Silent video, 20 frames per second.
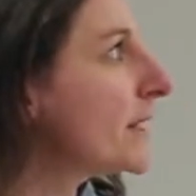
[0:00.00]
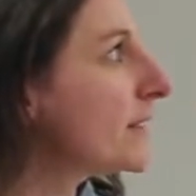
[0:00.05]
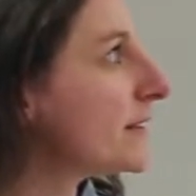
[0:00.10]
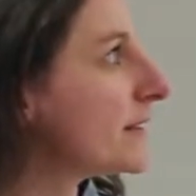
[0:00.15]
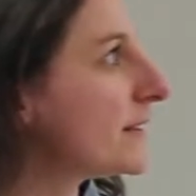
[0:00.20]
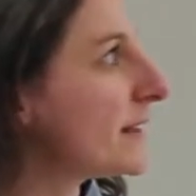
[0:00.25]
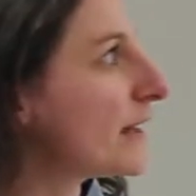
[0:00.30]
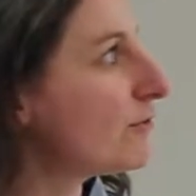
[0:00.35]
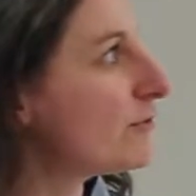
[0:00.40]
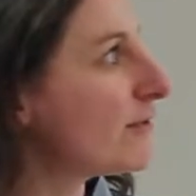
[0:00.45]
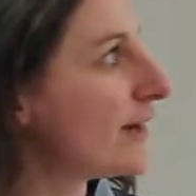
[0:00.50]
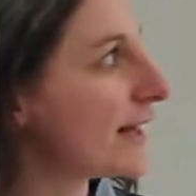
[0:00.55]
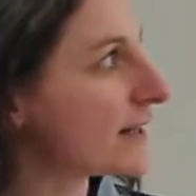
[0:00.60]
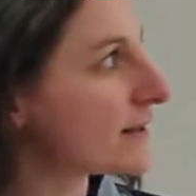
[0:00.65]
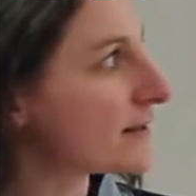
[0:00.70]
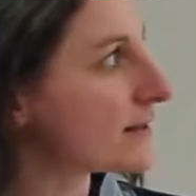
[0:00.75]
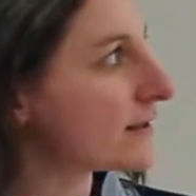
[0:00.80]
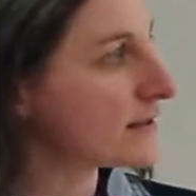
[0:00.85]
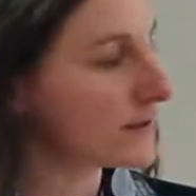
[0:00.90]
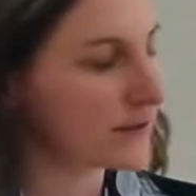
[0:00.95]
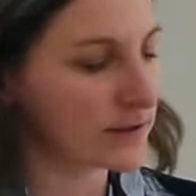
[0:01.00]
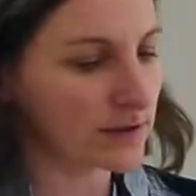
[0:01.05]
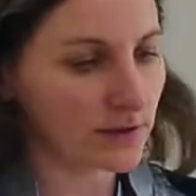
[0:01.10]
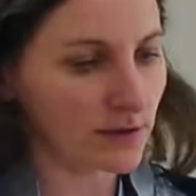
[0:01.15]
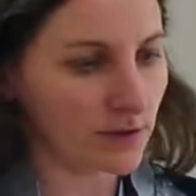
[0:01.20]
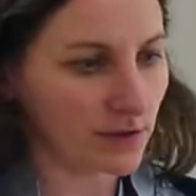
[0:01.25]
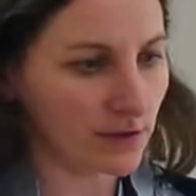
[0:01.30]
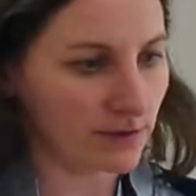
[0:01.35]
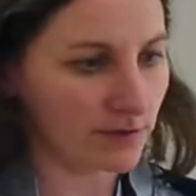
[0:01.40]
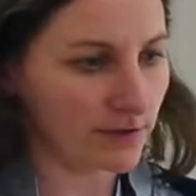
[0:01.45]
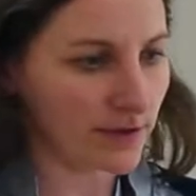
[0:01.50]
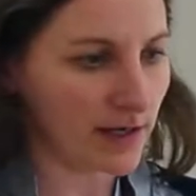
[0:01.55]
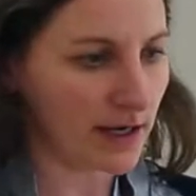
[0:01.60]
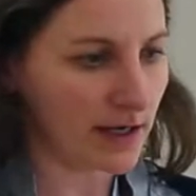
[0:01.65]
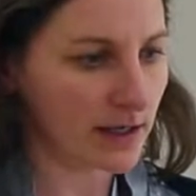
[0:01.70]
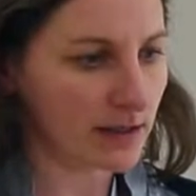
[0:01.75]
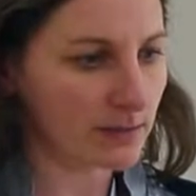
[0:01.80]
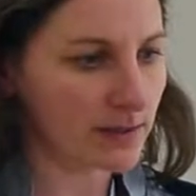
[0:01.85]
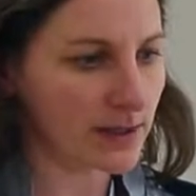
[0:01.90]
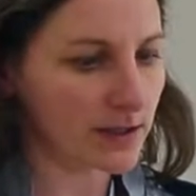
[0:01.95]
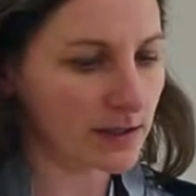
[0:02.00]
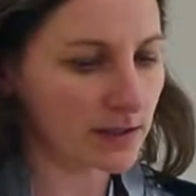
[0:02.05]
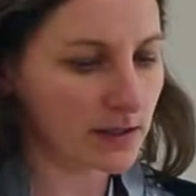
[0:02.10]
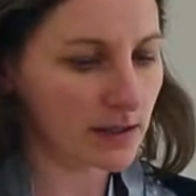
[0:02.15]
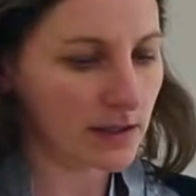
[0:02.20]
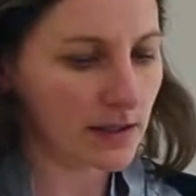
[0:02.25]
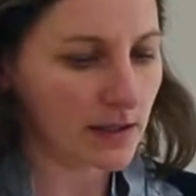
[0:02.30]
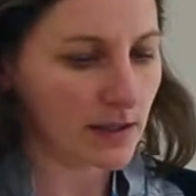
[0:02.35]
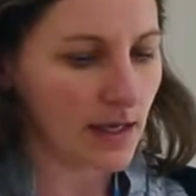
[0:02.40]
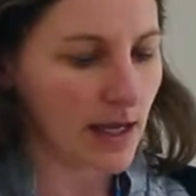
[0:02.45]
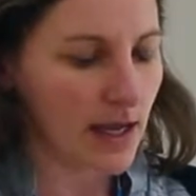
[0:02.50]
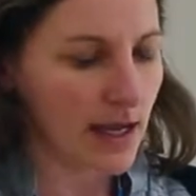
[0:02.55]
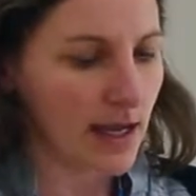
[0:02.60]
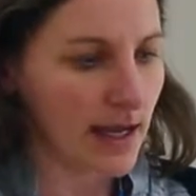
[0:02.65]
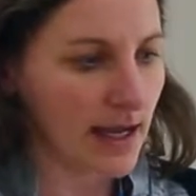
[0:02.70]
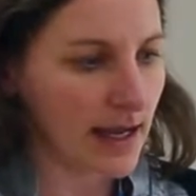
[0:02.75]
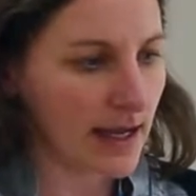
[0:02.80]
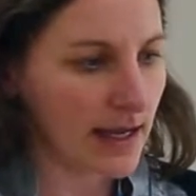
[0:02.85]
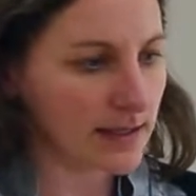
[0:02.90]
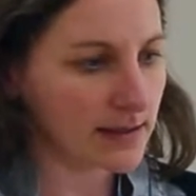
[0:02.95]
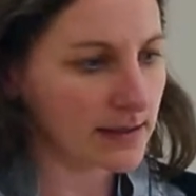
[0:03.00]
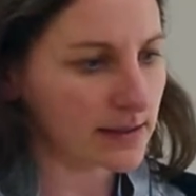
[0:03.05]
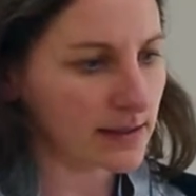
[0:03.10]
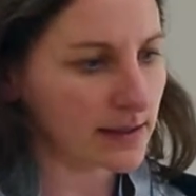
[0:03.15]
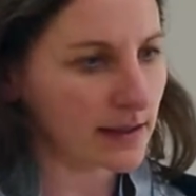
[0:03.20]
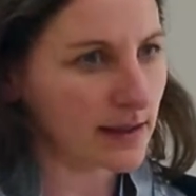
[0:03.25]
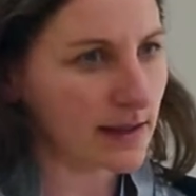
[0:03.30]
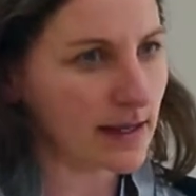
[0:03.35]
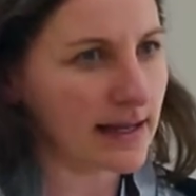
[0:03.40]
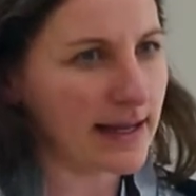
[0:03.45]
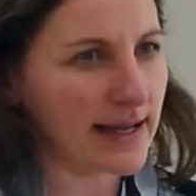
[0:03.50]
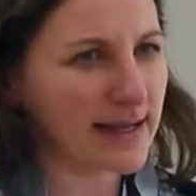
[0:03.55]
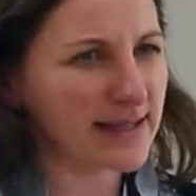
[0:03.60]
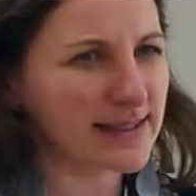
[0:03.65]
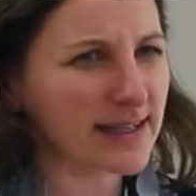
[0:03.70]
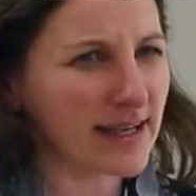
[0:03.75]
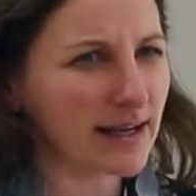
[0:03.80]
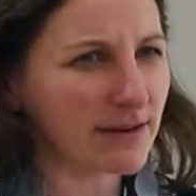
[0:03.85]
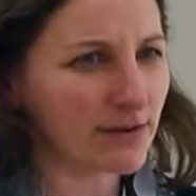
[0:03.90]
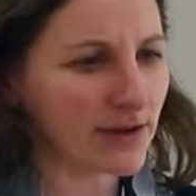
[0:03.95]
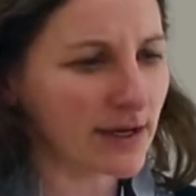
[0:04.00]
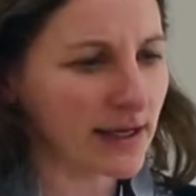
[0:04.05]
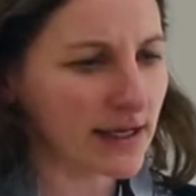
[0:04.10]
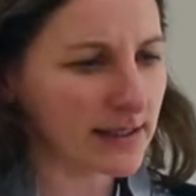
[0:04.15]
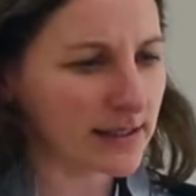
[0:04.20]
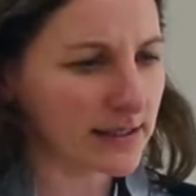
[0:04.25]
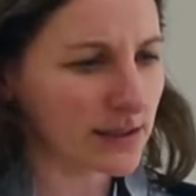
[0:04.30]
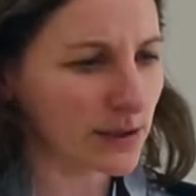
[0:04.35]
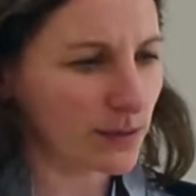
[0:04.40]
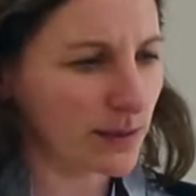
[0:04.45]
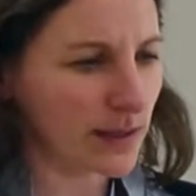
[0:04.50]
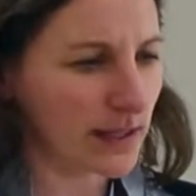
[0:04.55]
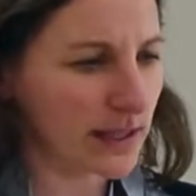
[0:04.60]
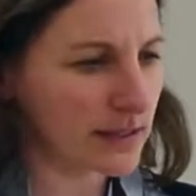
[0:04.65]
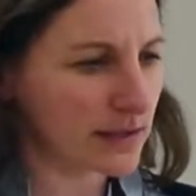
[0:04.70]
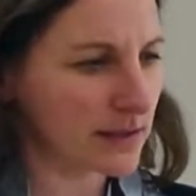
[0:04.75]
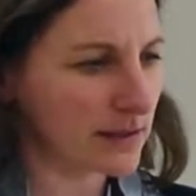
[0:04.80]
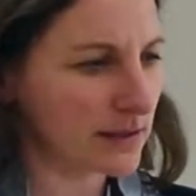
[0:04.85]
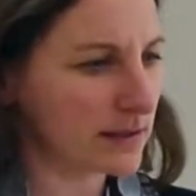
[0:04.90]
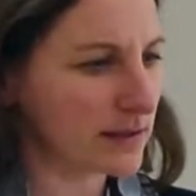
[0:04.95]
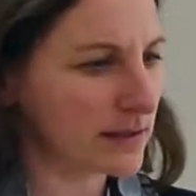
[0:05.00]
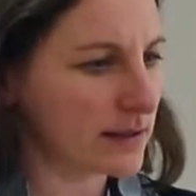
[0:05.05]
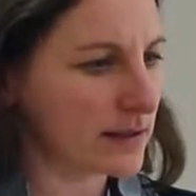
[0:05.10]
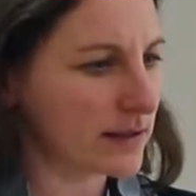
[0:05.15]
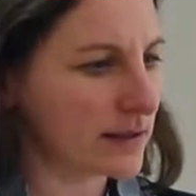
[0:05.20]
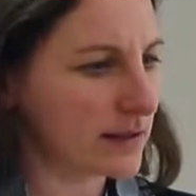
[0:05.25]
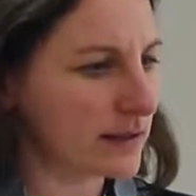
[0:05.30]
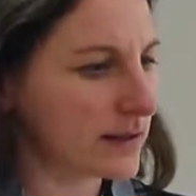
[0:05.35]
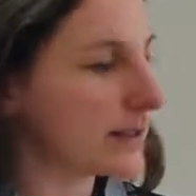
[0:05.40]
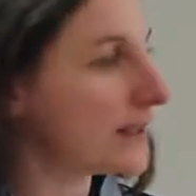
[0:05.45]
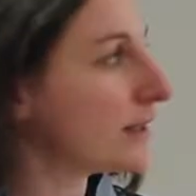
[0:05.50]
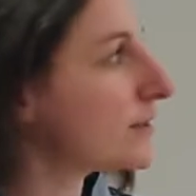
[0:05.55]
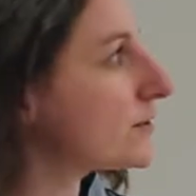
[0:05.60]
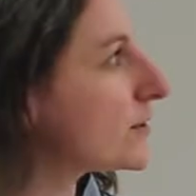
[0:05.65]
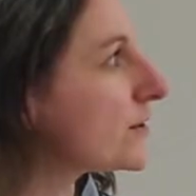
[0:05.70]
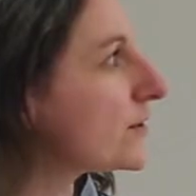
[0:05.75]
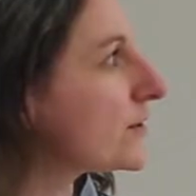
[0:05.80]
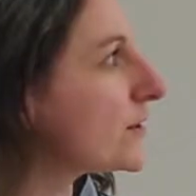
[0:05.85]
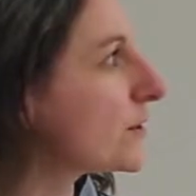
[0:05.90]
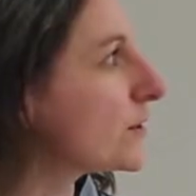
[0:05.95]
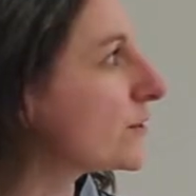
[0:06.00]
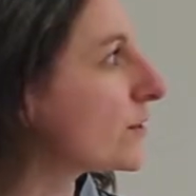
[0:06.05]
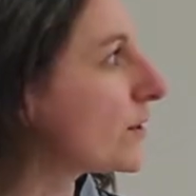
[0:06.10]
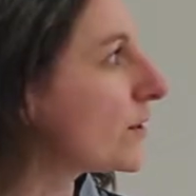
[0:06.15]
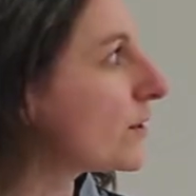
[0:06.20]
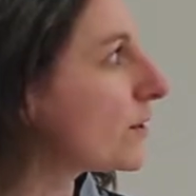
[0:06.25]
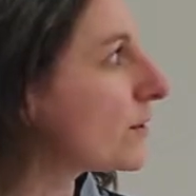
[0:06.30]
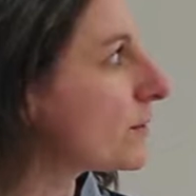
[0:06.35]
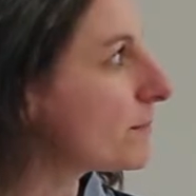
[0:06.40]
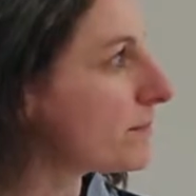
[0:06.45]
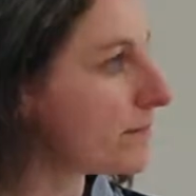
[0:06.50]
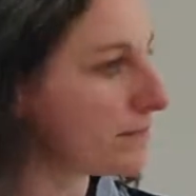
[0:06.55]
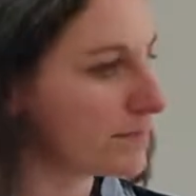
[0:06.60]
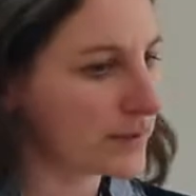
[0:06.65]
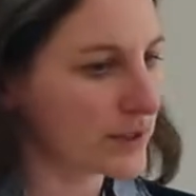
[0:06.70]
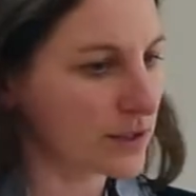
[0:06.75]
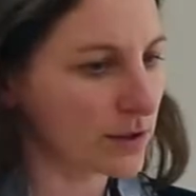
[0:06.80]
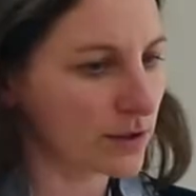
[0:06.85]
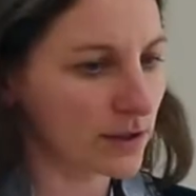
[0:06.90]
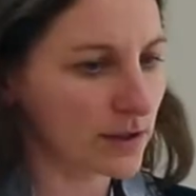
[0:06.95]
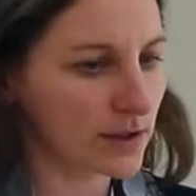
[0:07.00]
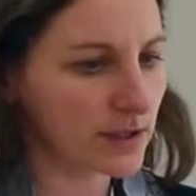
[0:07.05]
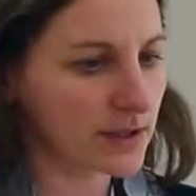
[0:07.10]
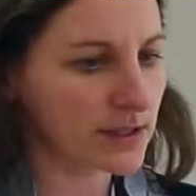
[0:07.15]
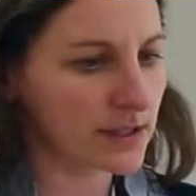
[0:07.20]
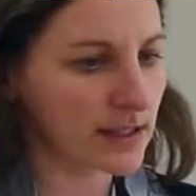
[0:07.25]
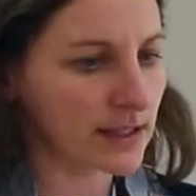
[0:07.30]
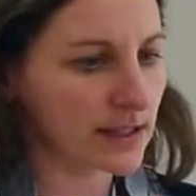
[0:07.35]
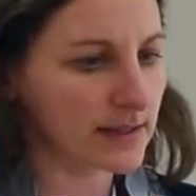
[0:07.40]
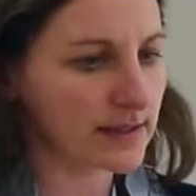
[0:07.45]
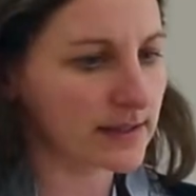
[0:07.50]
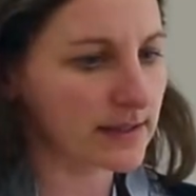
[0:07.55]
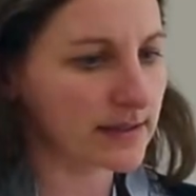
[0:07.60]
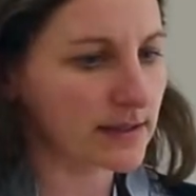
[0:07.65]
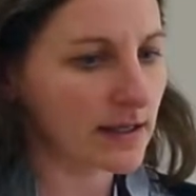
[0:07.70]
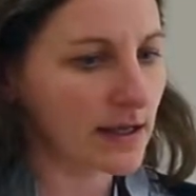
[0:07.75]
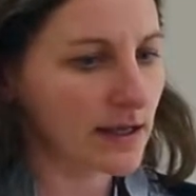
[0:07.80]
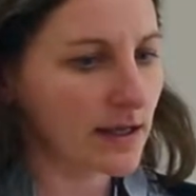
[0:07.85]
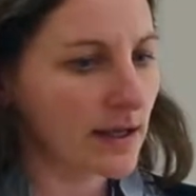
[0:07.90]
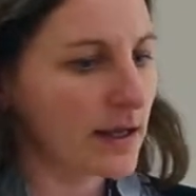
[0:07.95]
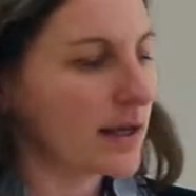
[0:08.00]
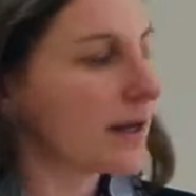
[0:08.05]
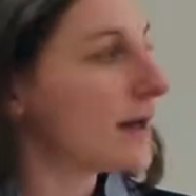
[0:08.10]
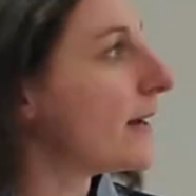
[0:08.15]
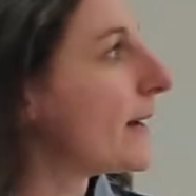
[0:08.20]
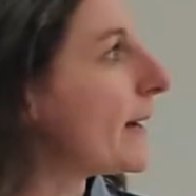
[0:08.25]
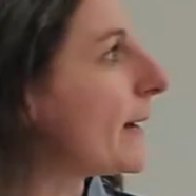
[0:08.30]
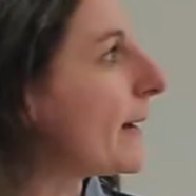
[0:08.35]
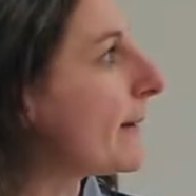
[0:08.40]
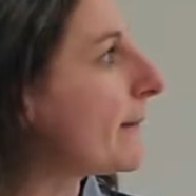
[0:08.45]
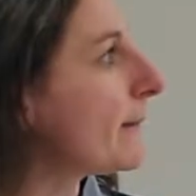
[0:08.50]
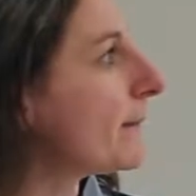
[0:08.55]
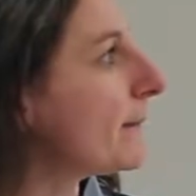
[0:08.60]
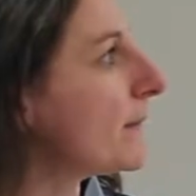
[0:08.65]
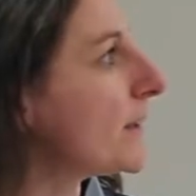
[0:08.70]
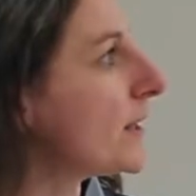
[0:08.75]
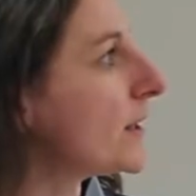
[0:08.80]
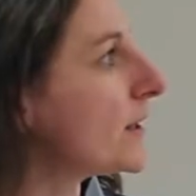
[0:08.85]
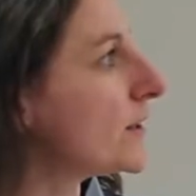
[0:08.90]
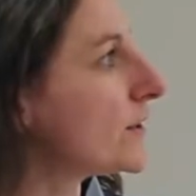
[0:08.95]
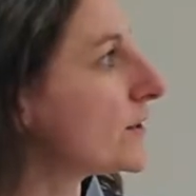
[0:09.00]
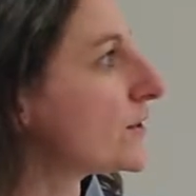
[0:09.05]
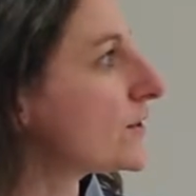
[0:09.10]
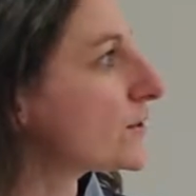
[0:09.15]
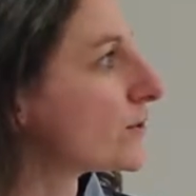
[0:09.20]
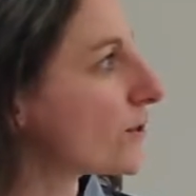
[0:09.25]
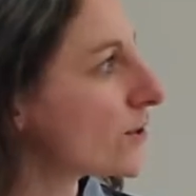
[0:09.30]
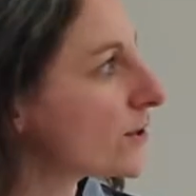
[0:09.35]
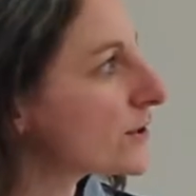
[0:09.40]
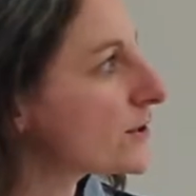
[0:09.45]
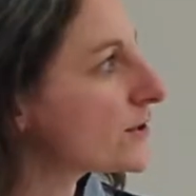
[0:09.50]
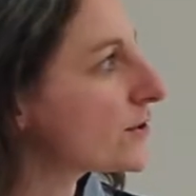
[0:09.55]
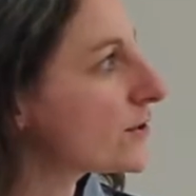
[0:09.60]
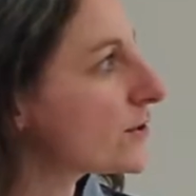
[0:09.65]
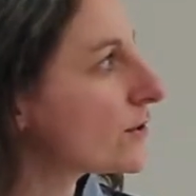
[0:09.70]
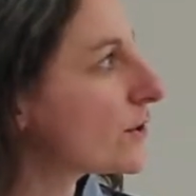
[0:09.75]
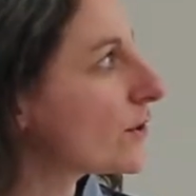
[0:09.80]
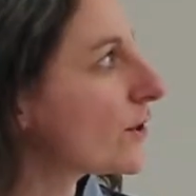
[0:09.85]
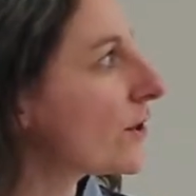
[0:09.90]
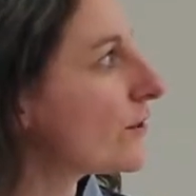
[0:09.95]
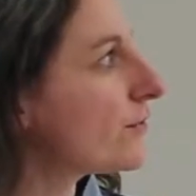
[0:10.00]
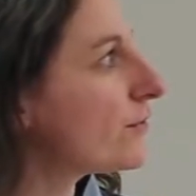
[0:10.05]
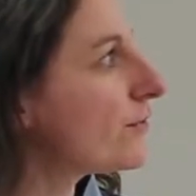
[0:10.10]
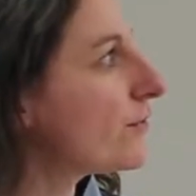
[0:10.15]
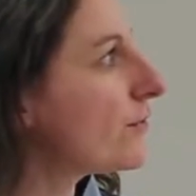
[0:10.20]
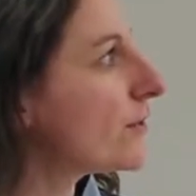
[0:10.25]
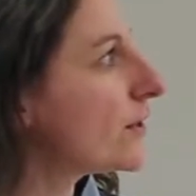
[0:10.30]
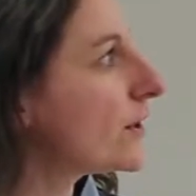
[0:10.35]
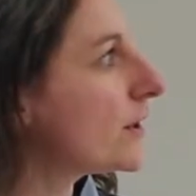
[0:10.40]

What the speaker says: the net fluxes of carbon. And land cover has quite an interesting role because it's a source of